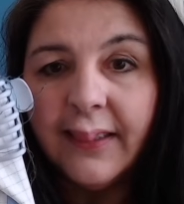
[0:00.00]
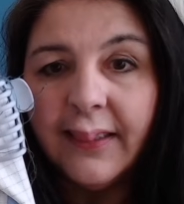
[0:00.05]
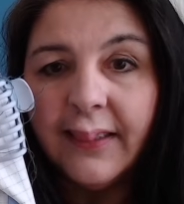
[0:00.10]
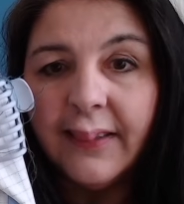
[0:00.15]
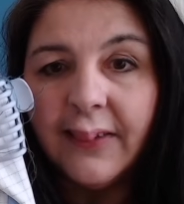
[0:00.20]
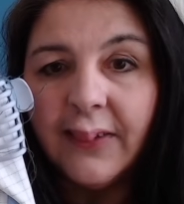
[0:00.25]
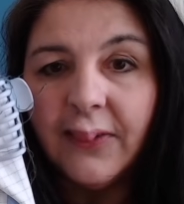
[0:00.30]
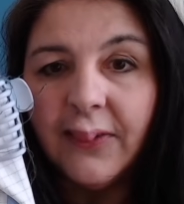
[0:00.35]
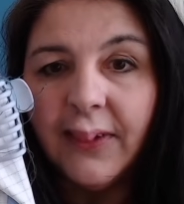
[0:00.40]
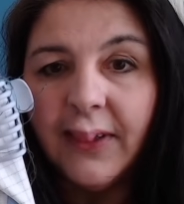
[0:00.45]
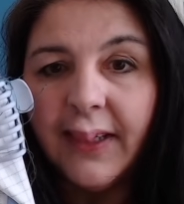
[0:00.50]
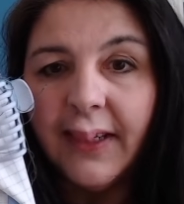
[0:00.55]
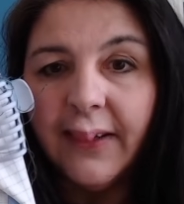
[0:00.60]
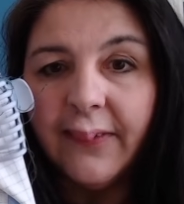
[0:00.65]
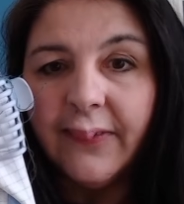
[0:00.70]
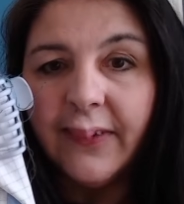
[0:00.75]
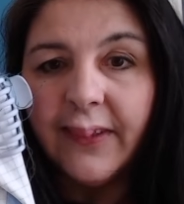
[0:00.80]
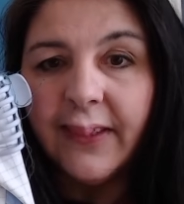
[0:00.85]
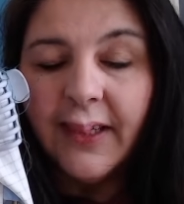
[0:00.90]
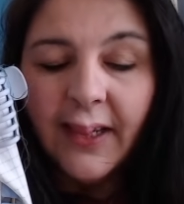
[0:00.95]
Totally
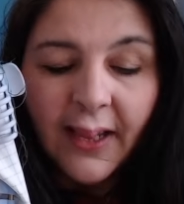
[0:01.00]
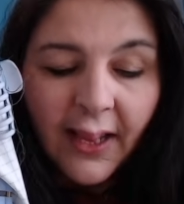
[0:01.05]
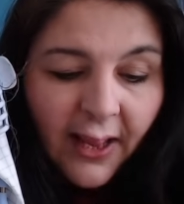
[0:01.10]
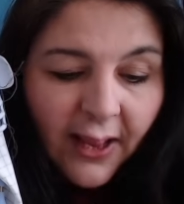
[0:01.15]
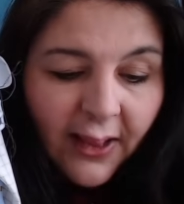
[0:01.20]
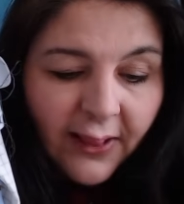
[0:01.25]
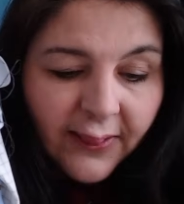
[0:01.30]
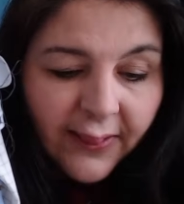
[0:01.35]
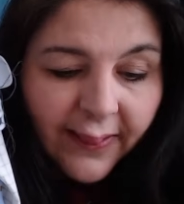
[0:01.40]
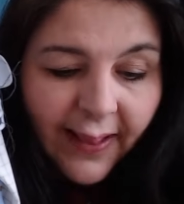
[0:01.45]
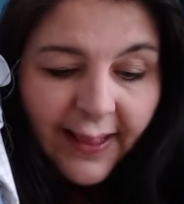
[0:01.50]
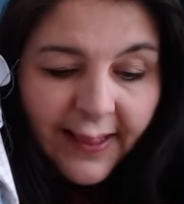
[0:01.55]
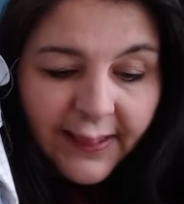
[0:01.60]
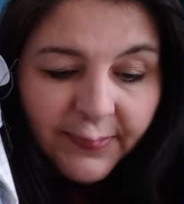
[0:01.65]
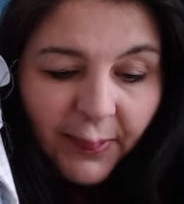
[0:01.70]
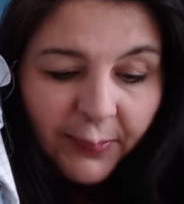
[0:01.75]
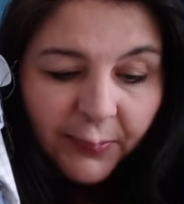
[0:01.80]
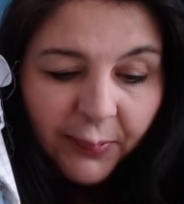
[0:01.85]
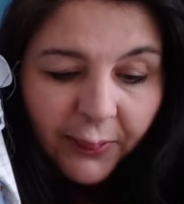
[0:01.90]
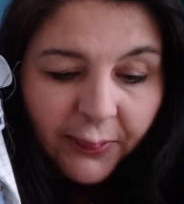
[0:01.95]
love it. So that's
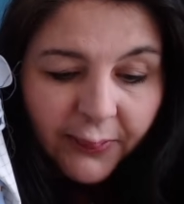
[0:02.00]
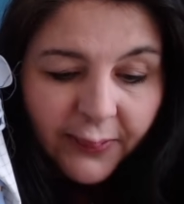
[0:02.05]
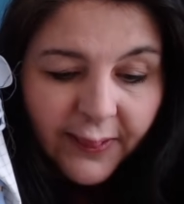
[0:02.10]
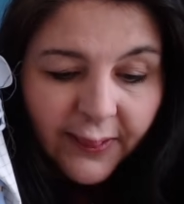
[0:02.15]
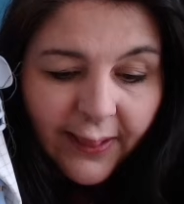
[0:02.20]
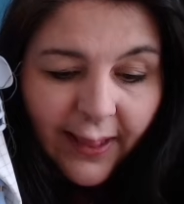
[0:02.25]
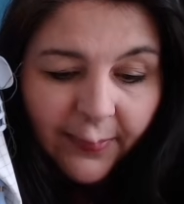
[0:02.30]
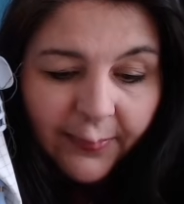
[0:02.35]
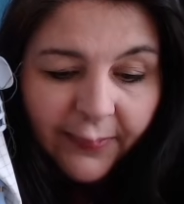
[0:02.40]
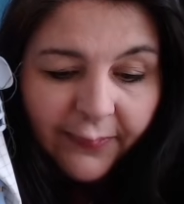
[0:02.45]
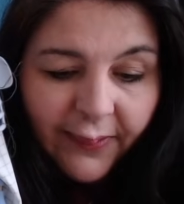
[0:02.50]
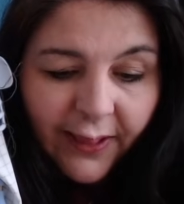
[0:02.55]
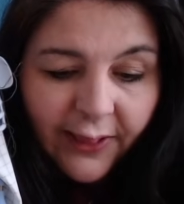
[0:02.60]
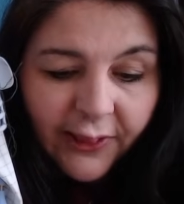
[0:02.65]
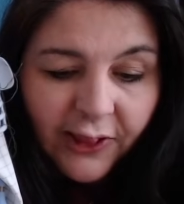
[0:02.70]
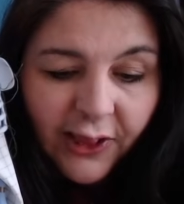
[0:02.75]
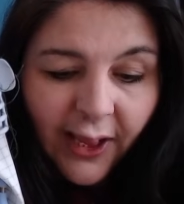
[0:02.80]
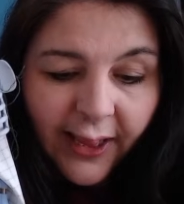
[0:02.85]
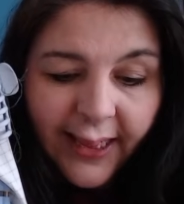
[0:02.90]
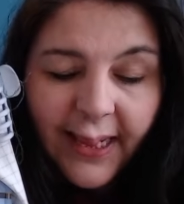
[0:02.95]
my progress in Happy
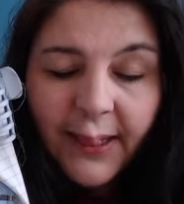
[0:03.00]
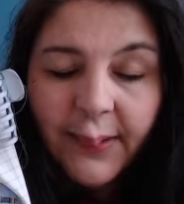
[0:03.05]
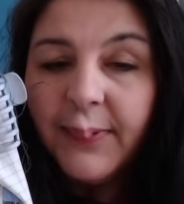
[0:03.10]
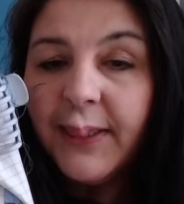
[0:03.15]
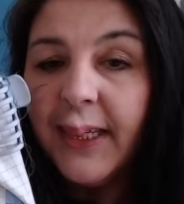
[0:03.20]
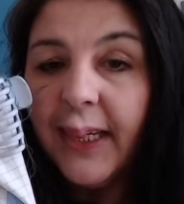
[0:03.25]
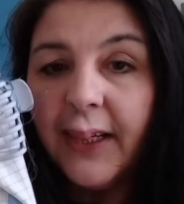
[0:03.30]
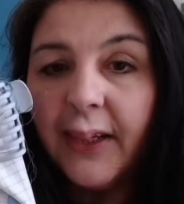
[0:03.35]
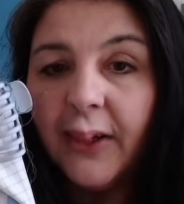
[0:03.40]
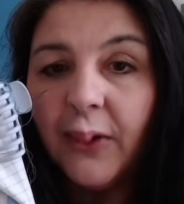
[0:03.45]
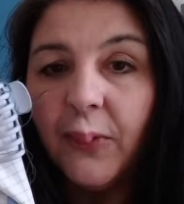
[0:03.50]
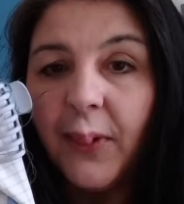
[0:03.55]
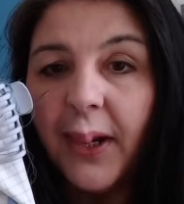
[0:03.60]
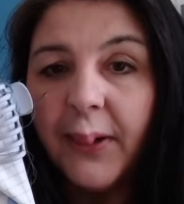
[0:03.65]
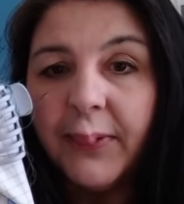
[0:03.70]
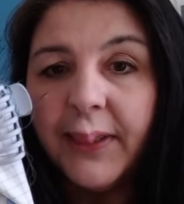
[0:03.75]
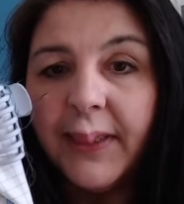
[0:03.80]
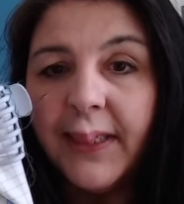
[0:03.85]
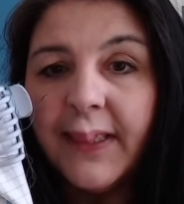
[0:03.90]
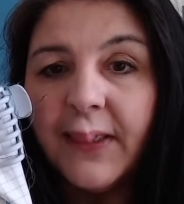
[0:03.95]
Village. I keep ticking away
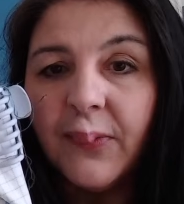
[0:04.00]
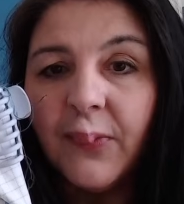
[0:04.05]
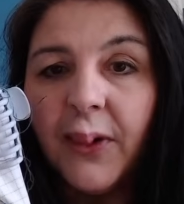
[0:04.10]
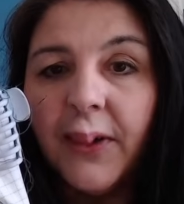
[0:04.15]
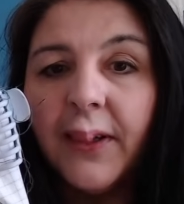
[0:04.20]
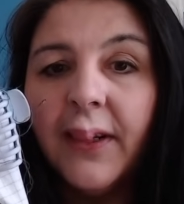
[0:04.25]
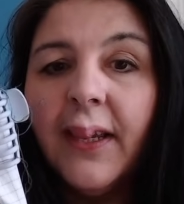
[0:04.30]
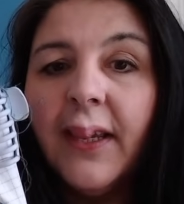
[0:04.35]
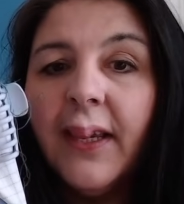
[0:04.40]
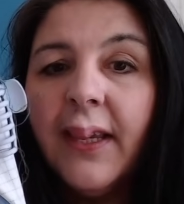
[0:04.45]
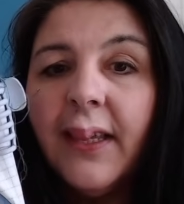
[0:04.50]
with this one.